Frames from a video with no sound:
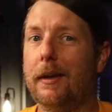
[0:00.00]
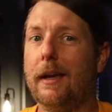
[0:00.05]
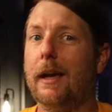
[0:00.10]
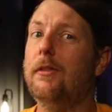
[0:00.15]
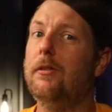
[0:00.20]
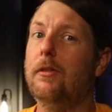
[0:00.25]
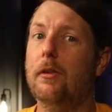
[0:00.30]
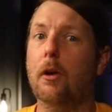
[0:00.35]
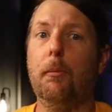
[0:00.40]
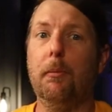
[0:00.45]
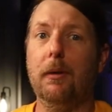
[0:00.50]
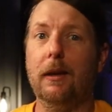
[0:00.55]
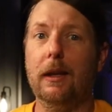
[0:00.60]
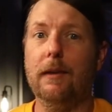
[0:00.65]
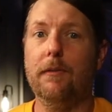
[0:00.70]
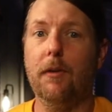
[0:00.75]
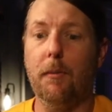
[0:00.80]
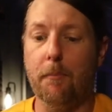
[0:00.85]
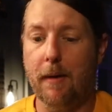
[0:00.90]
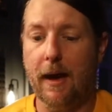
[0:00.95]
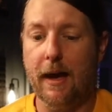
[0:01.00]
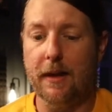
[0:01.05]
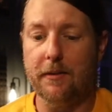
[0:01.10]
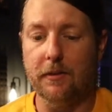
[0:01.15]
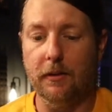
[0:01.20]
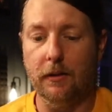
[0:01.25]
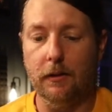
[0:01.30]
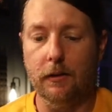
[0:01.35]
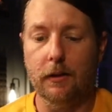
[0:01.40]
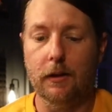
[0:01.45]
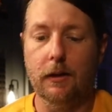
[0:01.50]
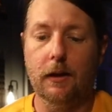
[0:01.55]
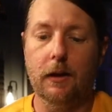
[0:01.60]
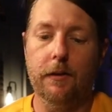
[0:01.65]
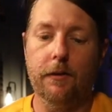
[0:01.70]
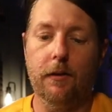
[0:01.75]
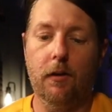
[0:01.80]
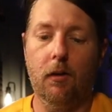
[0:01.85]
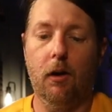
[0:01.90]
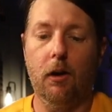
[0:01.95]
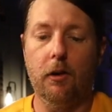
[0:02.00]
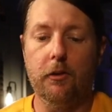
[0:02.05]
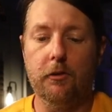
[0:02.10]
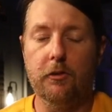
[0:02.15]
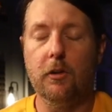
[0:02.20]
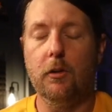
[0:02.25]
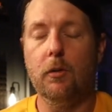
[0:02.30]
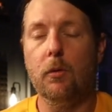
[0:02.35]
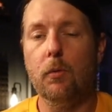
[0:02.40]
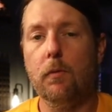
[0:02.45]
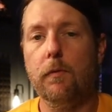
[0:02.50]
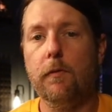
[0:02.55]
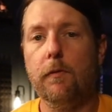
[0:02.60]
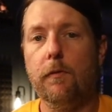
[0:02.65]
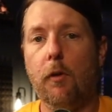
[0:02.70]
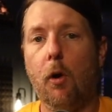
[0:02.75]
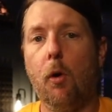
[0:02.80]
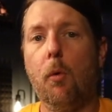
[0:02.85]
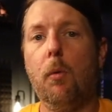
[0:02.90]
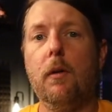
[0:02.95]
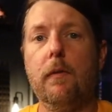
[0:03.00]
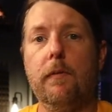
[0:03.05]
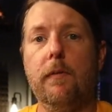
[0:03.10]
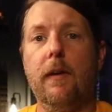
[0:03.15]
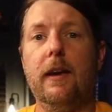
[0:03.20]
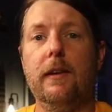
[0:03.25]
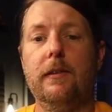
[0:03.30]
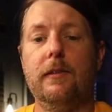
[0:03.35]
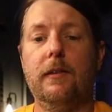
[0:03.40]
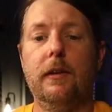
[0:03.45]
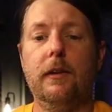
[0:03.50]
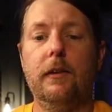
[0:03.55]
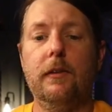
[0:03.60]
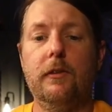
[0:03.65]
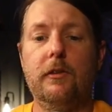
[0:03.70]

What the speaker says: in case you don't believe in magic, there are two forward-facing